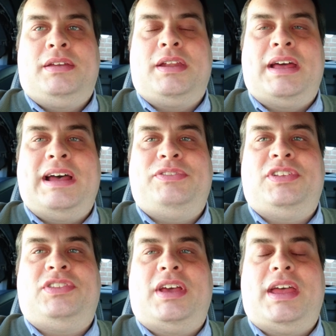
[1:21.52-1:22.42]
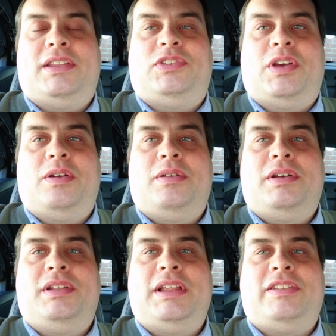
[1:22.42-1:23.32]
going to have to say it, so
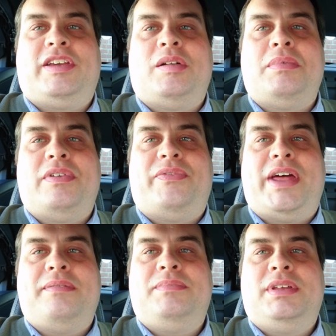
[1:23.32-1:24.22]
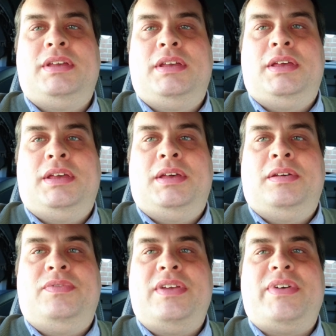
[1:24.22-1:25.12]
let's get on with it then.
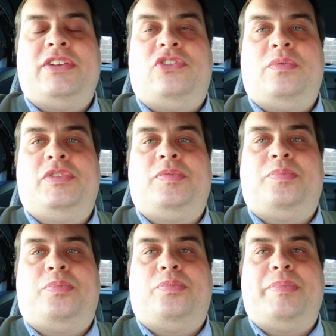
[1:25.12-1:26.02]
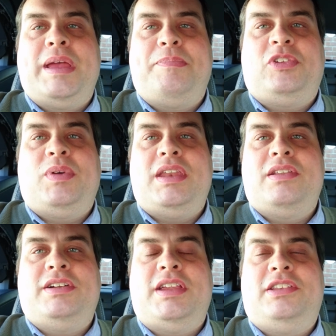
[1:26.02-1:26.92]
The Adventurer was made between
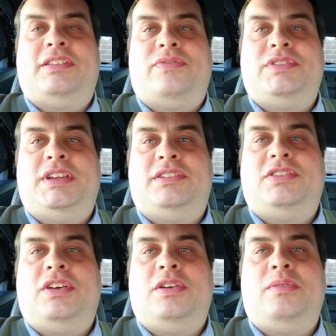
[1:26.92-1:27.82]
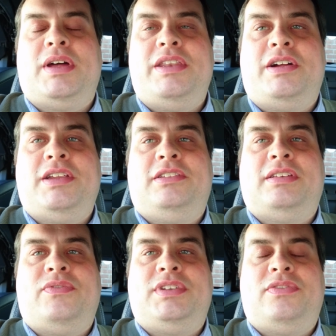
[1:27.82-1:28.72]
nineteen seventy-two and nineteen
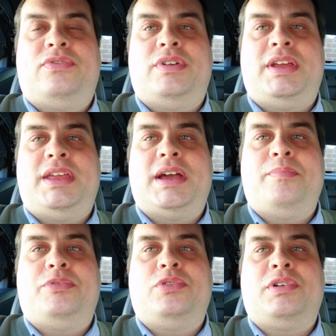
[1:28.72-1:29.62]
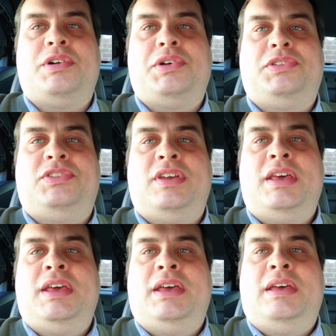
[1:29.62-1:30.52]
seventy-three and broadcast
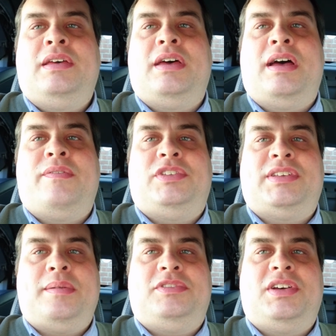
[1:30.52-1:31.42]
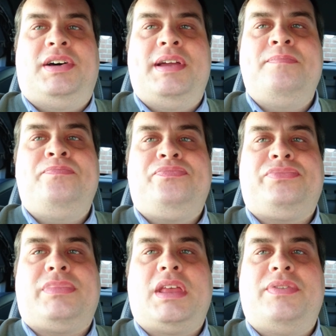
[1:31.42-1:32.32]
uh, the same time.
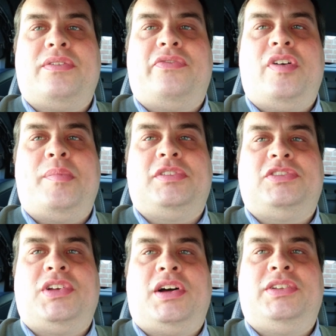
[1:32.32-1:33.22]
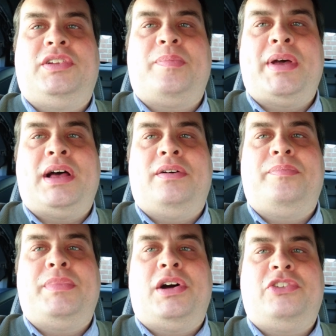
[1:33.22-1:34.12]
I think filming started about
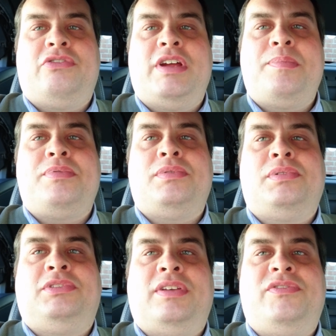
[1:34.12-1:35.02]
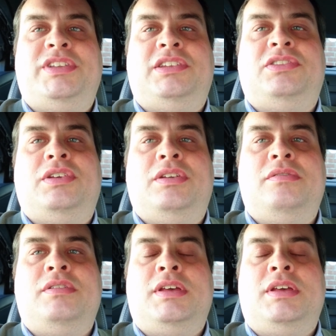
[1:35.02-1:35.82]
March or April seventy-two.